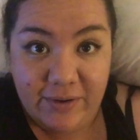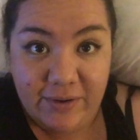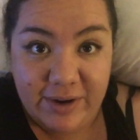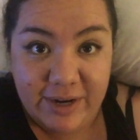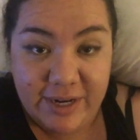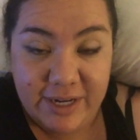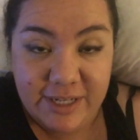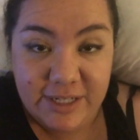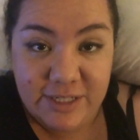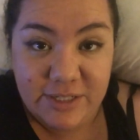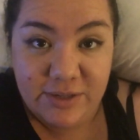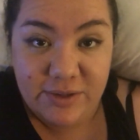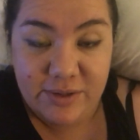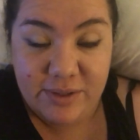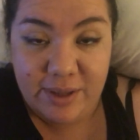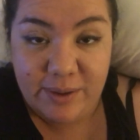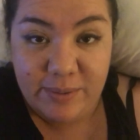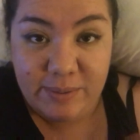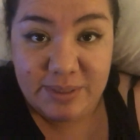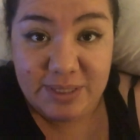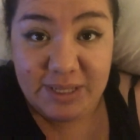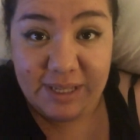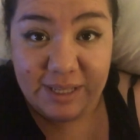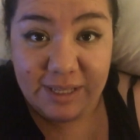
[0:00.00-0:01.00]
Alrighty, so that
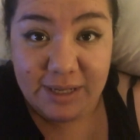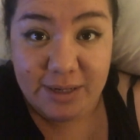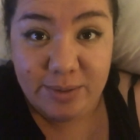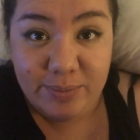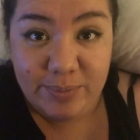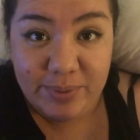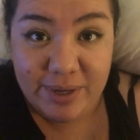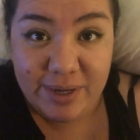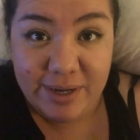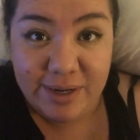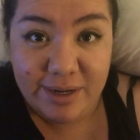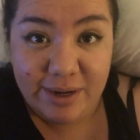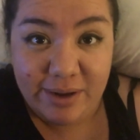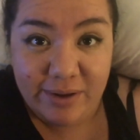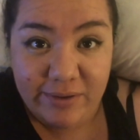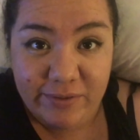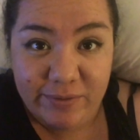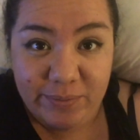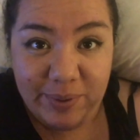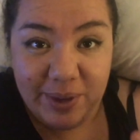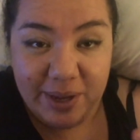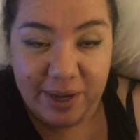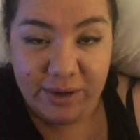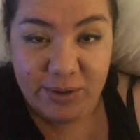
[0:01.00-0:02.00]
was the little bit
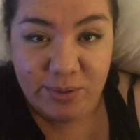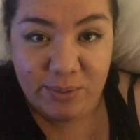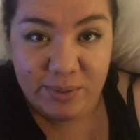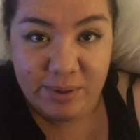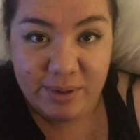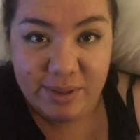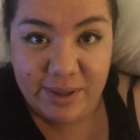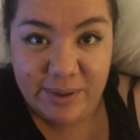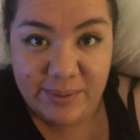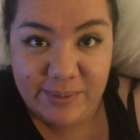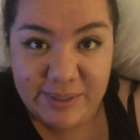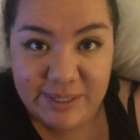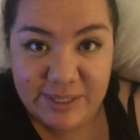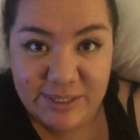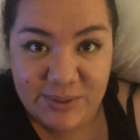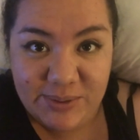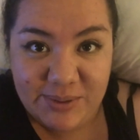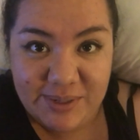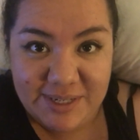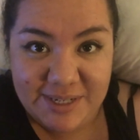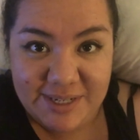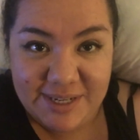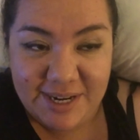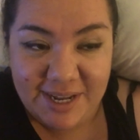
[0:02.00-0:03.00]
of Pandora that we
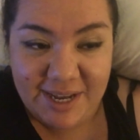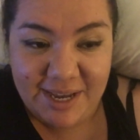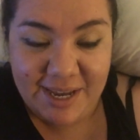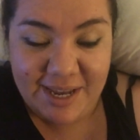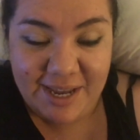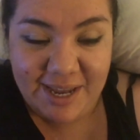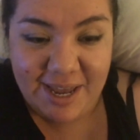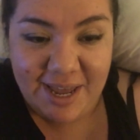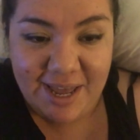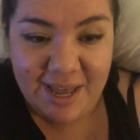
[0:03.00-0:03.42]
saw today,